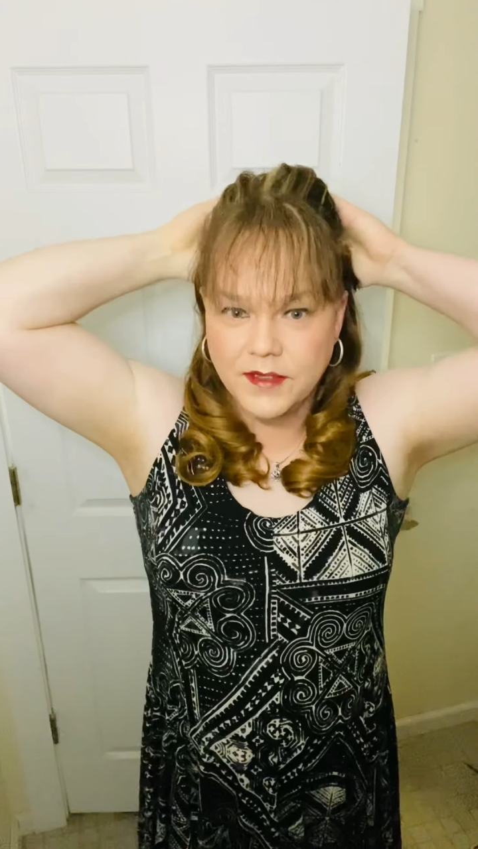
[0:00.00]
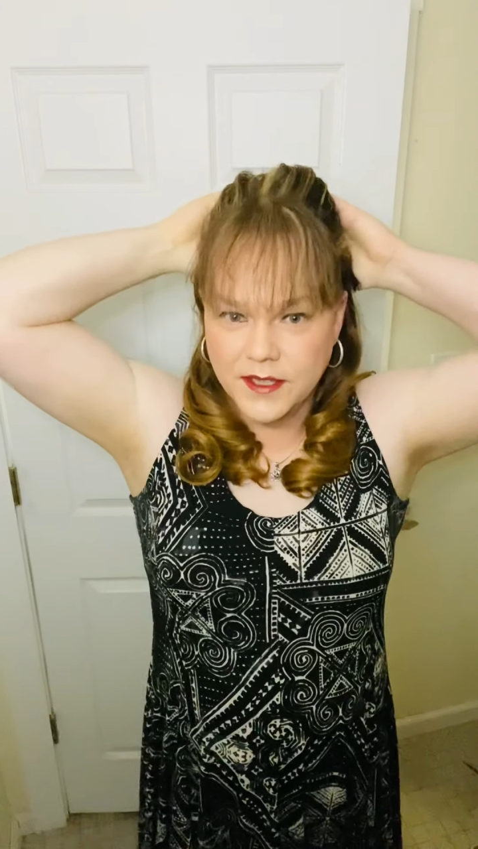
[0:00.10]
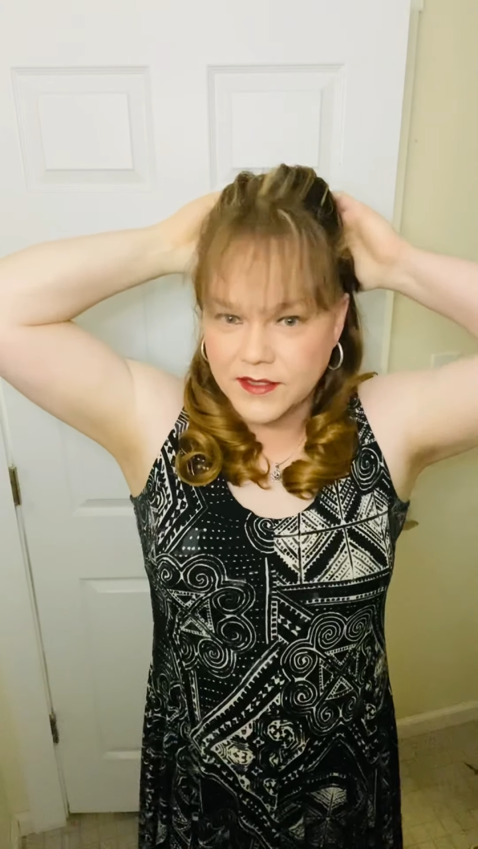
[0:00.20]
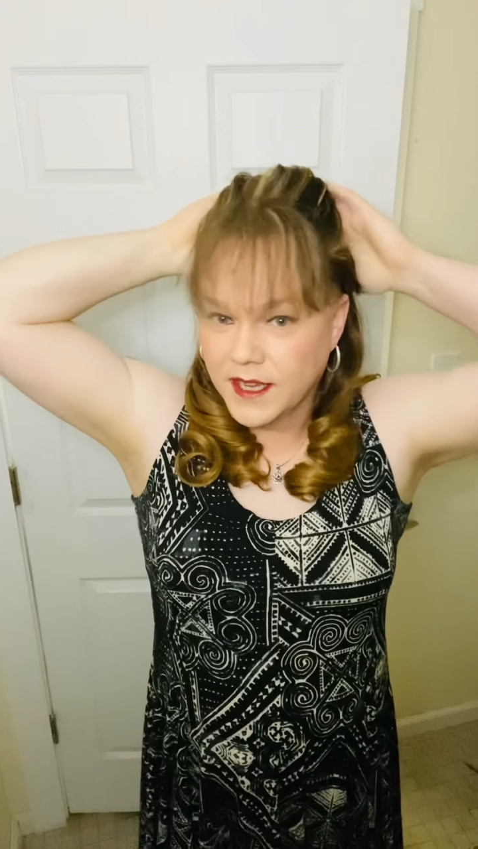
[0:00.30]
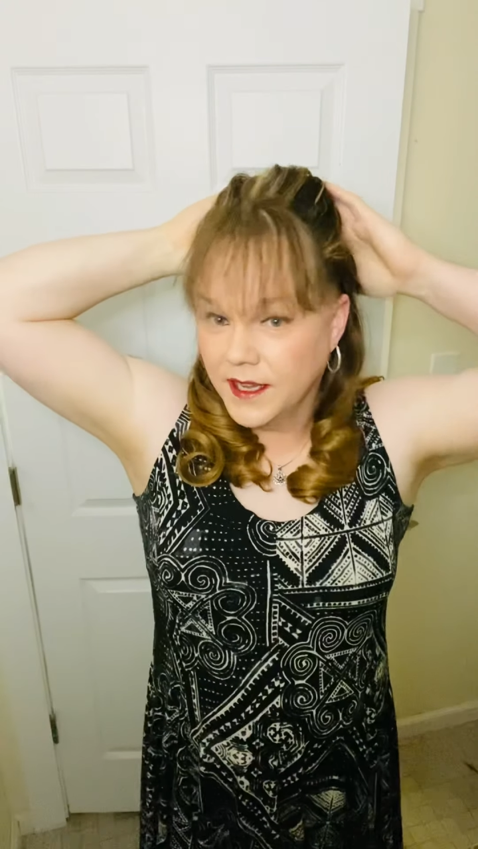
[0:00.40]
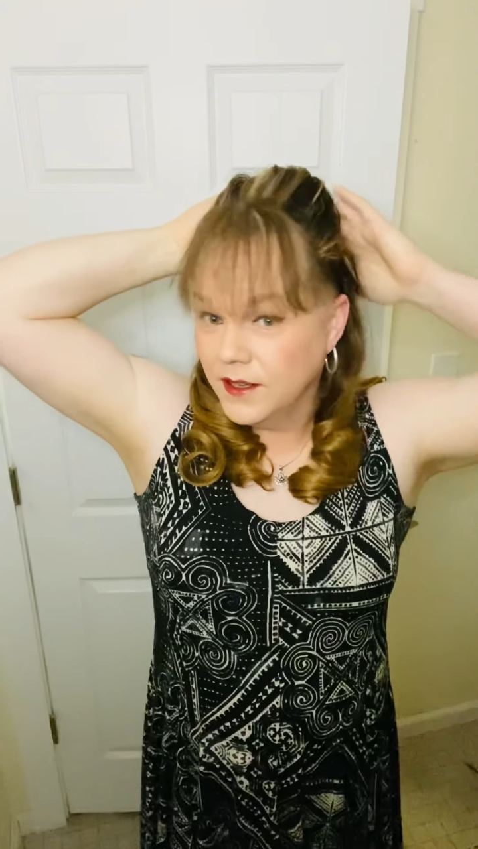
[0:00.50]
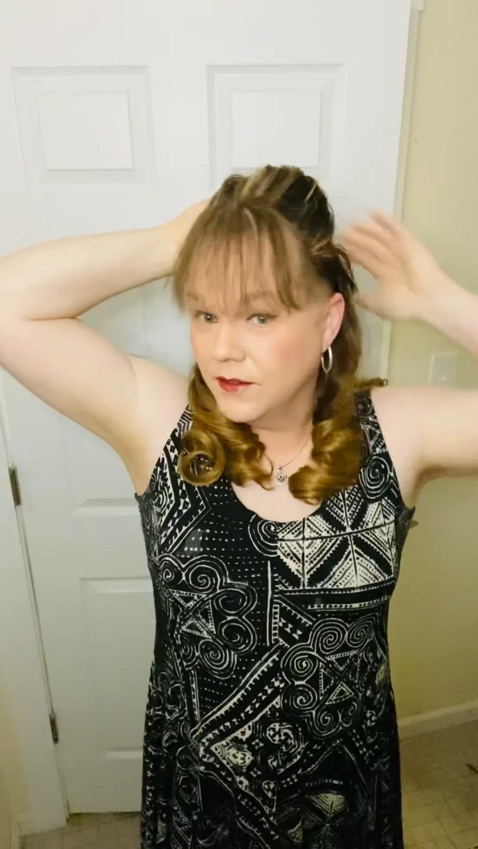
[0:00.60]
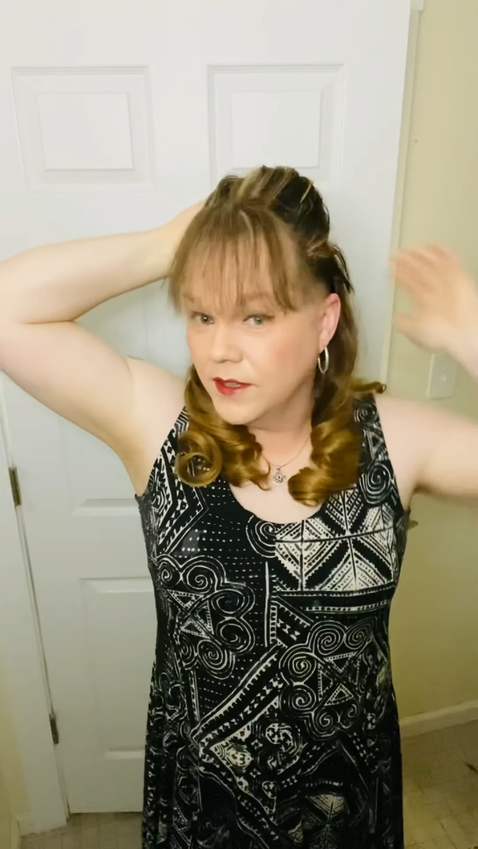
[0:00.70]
this kind of,